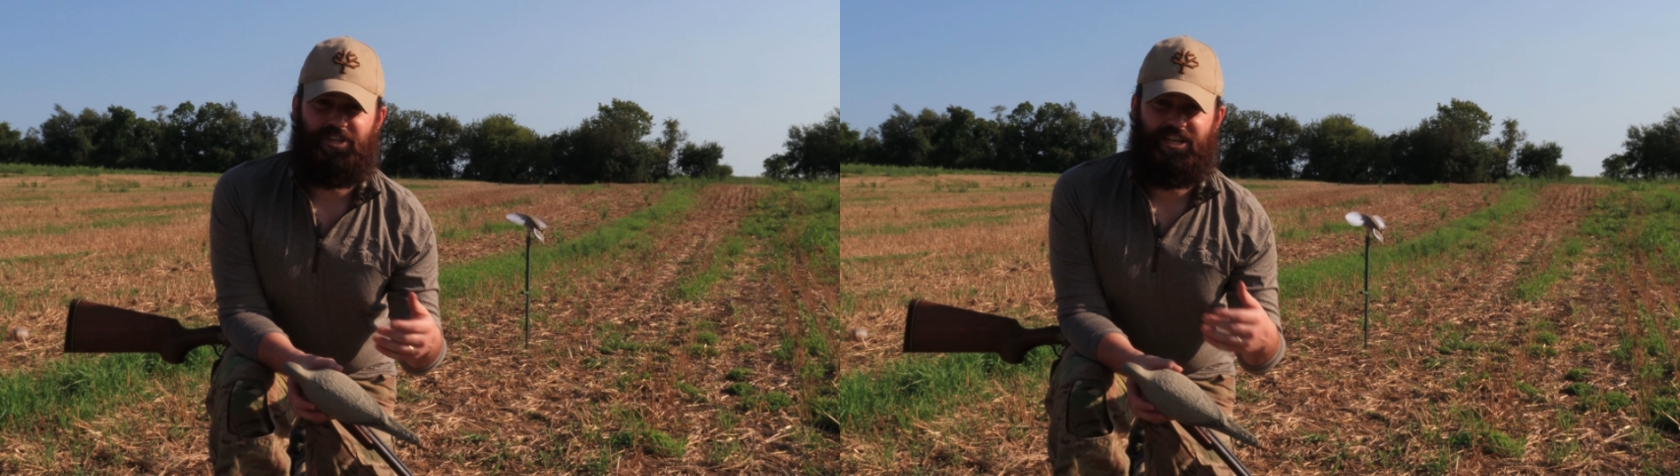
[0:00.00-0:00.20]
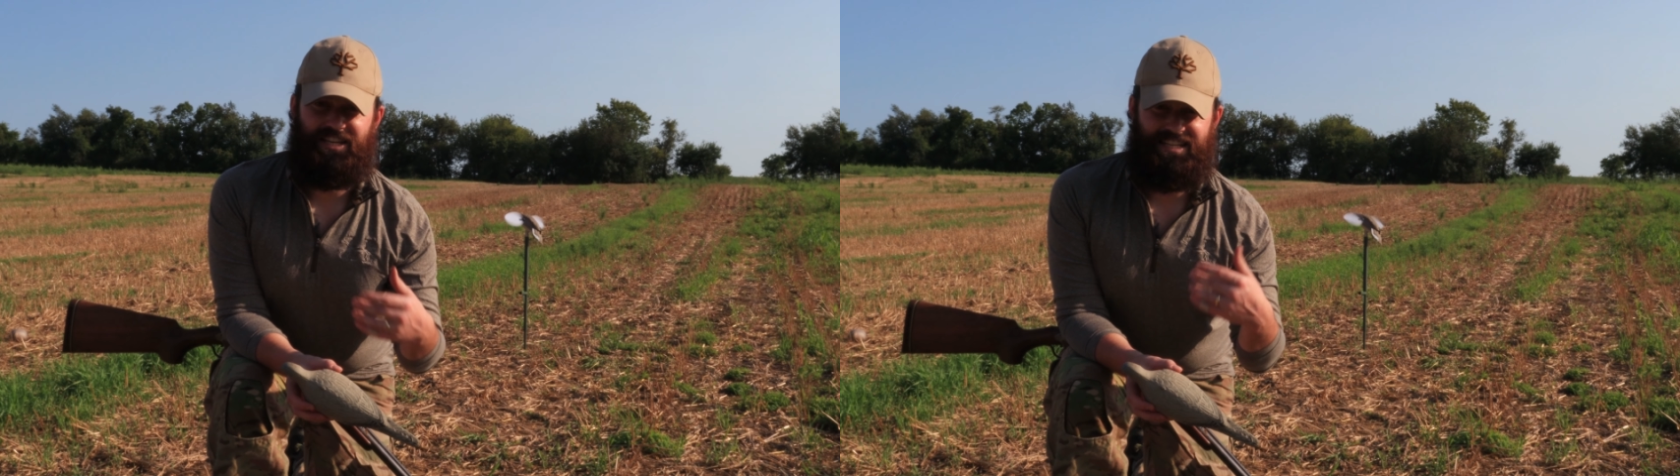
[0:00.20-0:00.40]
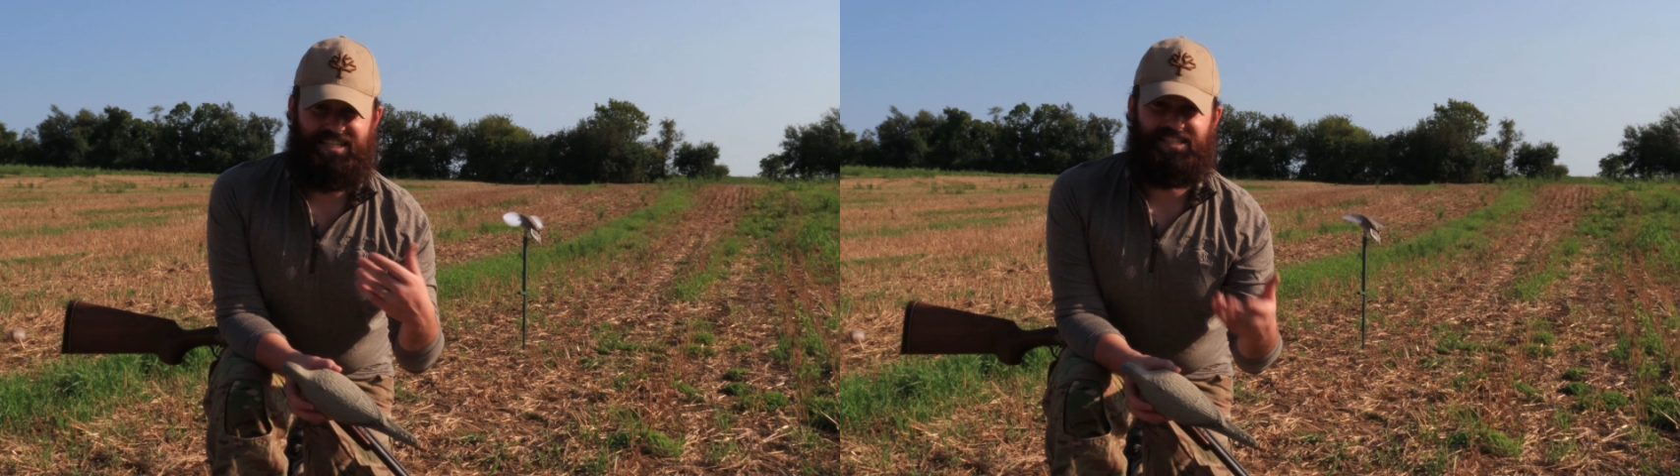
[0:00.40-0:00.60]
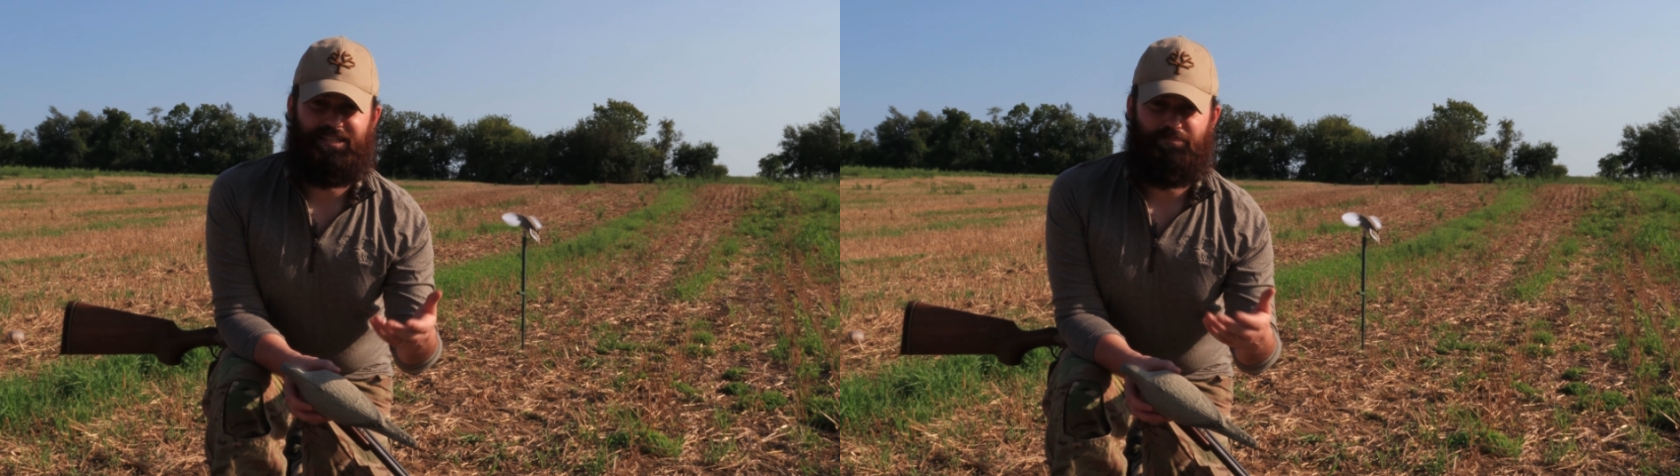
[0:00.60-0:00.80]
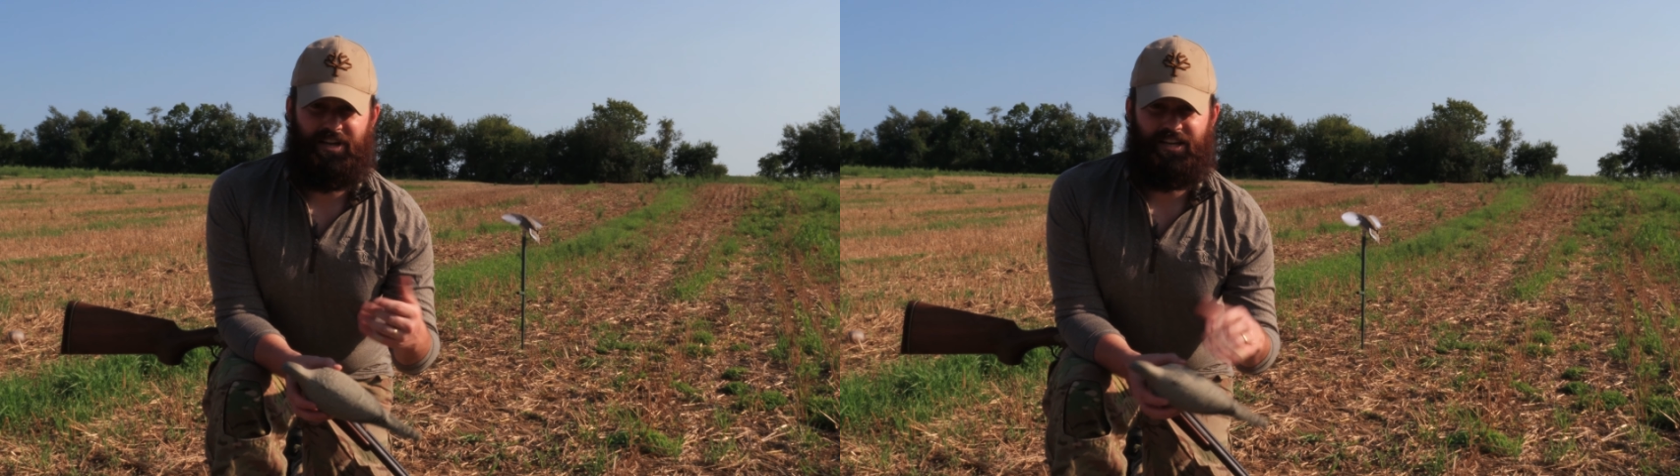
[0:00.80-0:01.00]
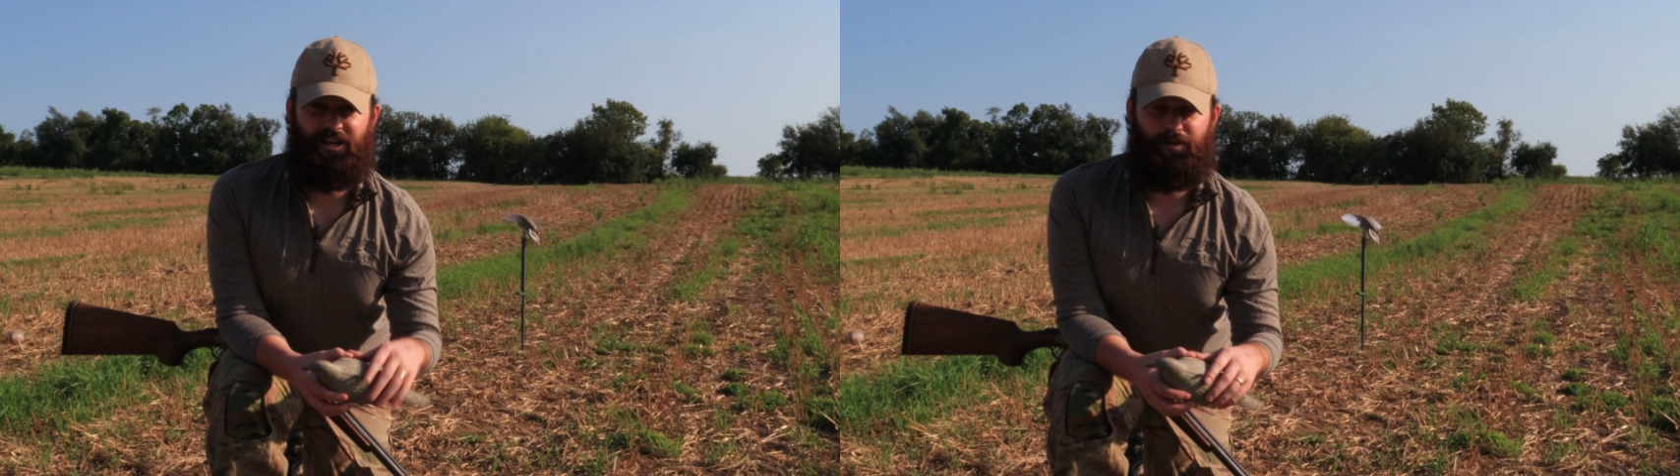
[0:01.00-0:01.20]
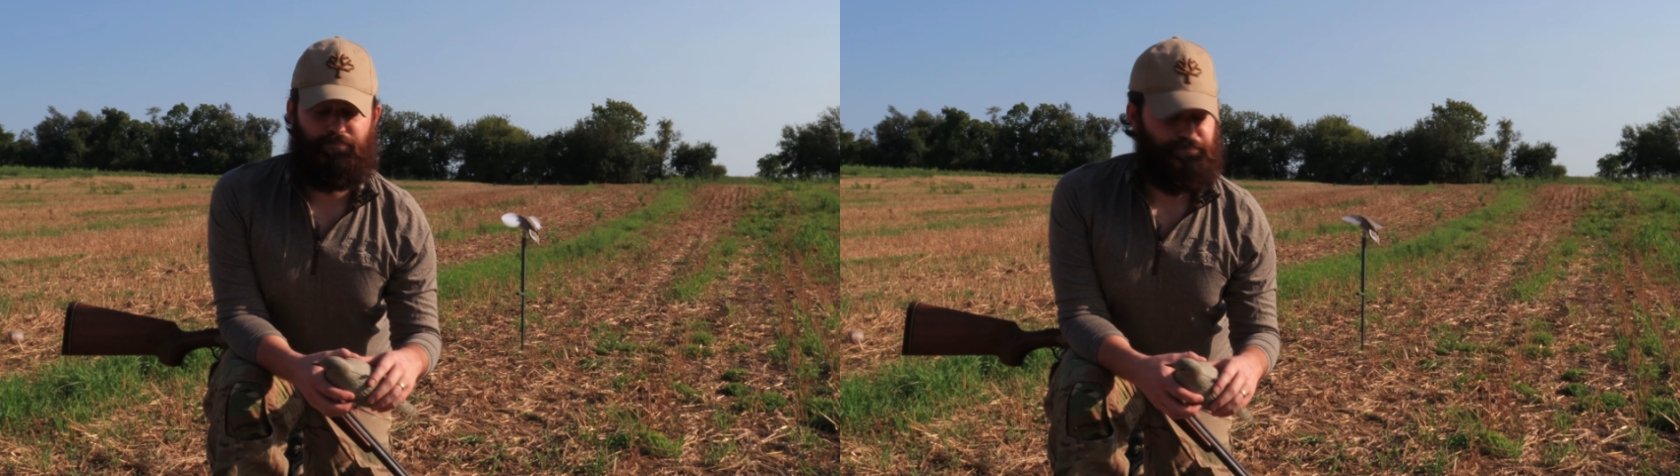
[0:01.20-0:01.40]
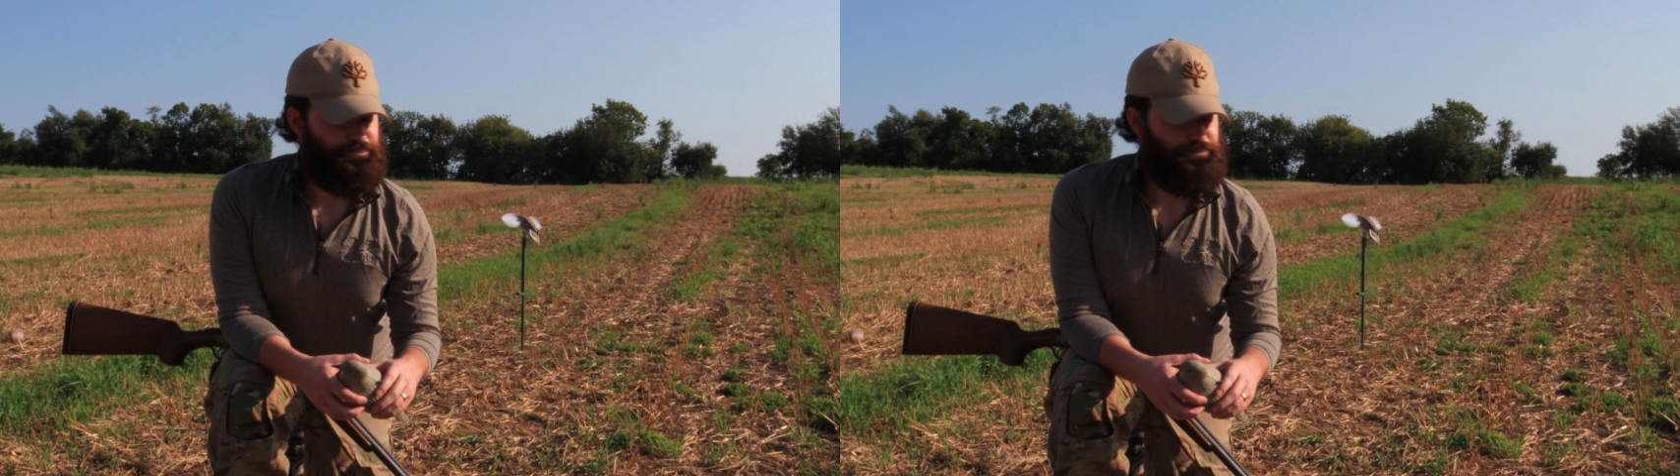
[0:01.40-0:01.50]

they can easily pick up.